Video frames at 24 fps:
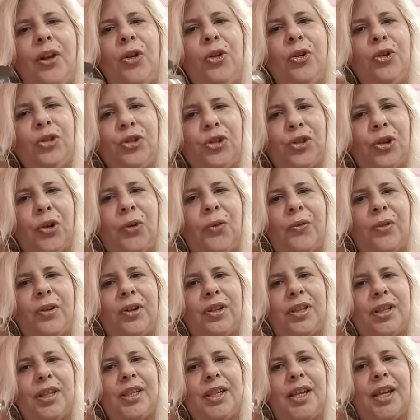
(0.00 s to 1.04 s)

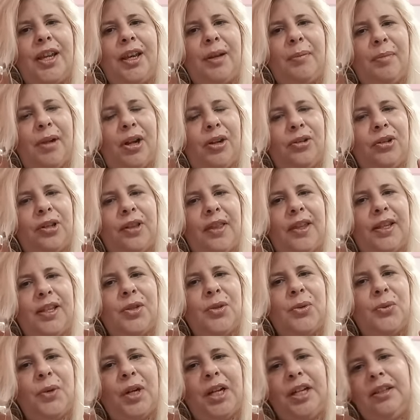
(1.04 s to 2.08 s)
controversy about
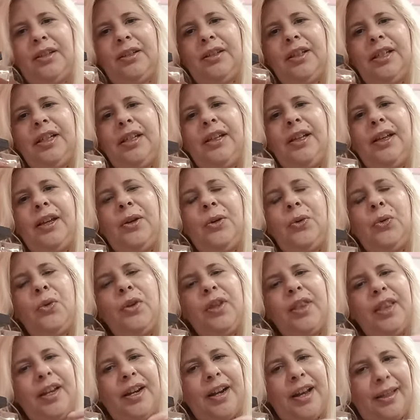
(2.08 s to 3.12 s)
this one
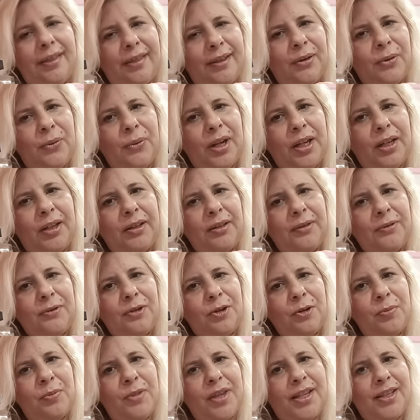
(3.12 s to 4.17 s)
with another one
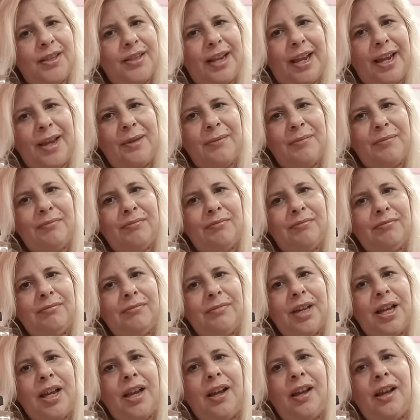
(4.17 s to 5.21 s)
from the same
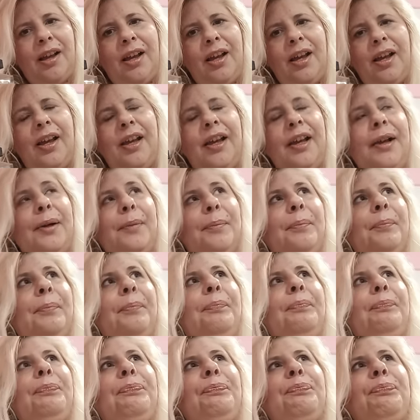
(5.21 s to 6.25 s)

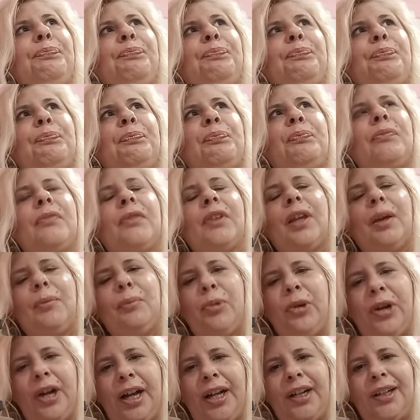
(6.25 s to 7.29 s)

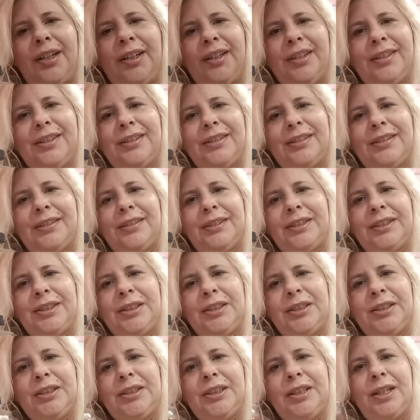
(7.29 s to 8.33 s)
brand.
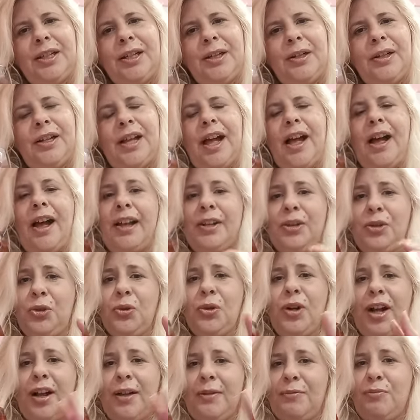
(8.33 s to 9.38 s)
I
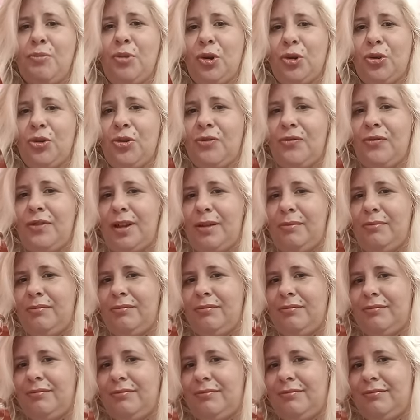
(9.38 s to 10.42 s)
do have both of them.
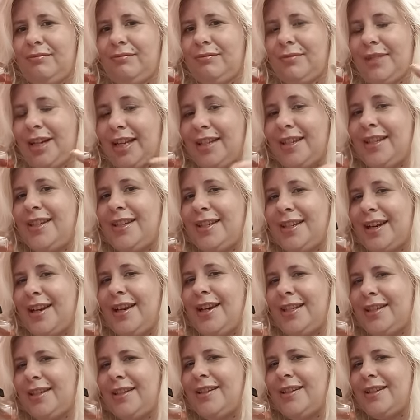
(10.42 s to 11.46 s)
Let's
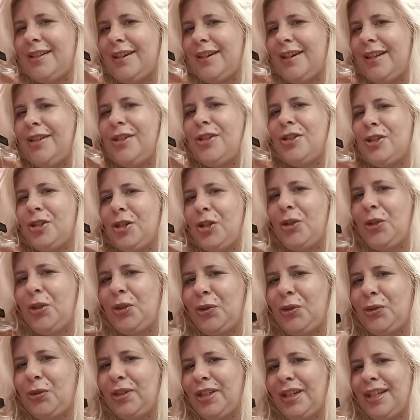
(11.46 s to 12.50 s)
show
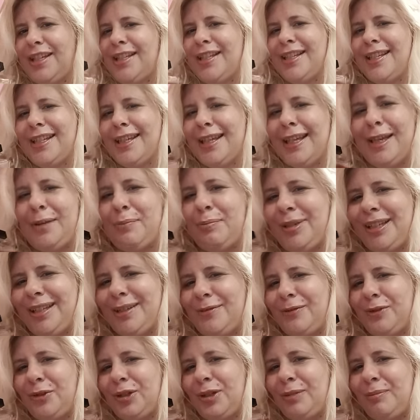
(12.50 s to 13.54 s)
you. Let's keep
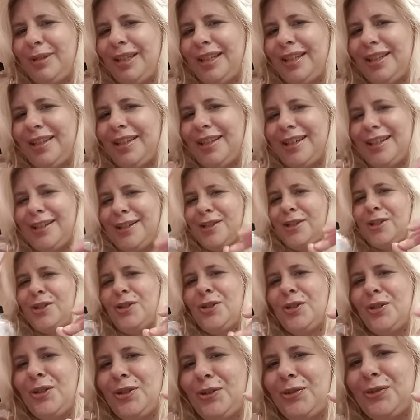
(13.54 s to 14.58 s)
it for a bit. Let's
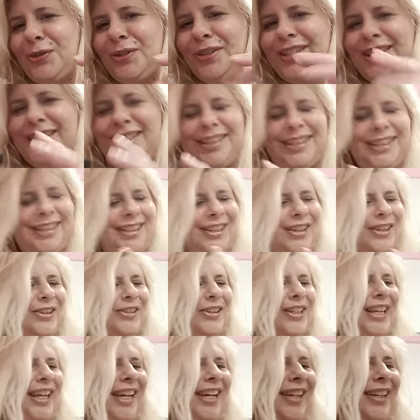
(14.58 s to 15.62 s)
show you.
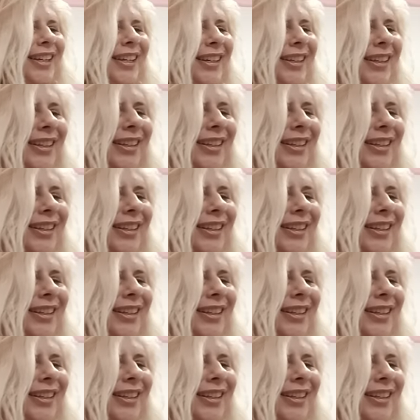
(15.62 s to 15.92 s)
Okay.